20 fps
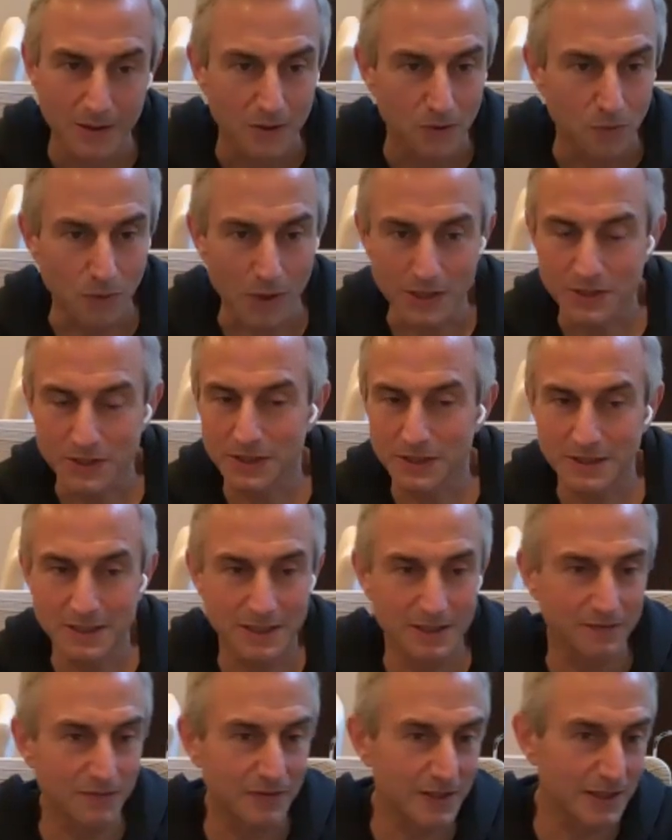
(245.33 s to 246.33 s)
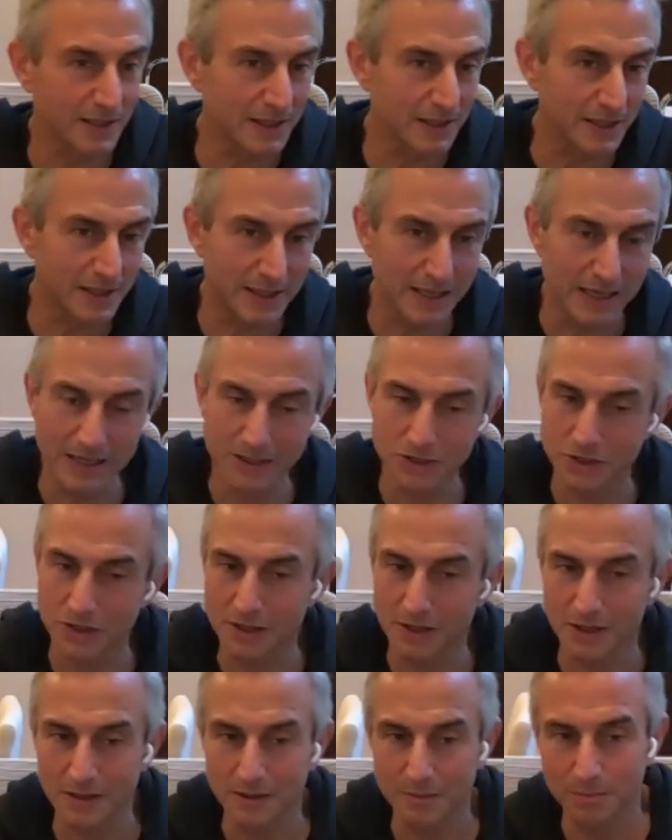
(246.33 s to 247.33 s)
watching TV, catch it
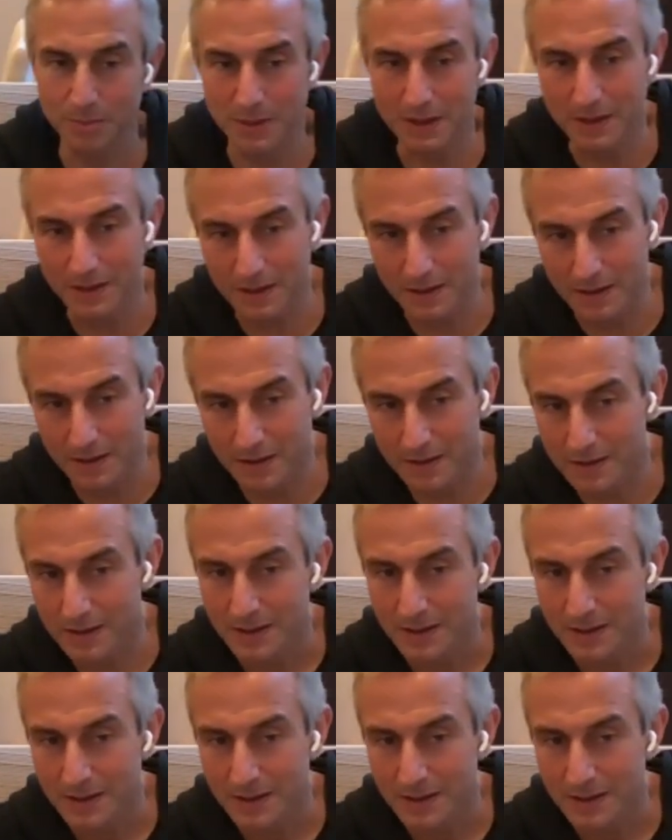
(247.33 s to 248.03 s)
on a blog,